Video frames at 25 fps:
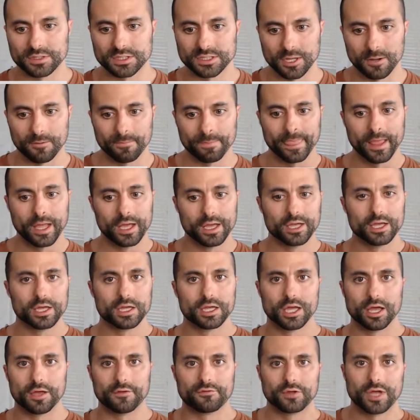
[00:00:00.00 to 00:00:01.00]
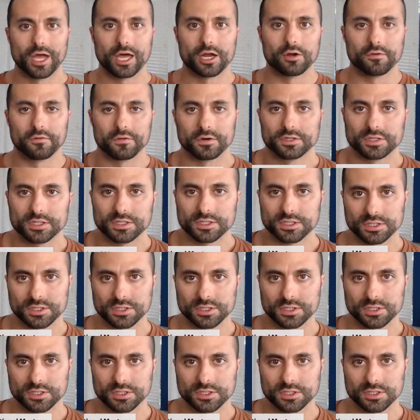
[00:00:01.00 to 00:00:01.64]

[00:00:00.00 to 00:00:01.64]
So if you head over to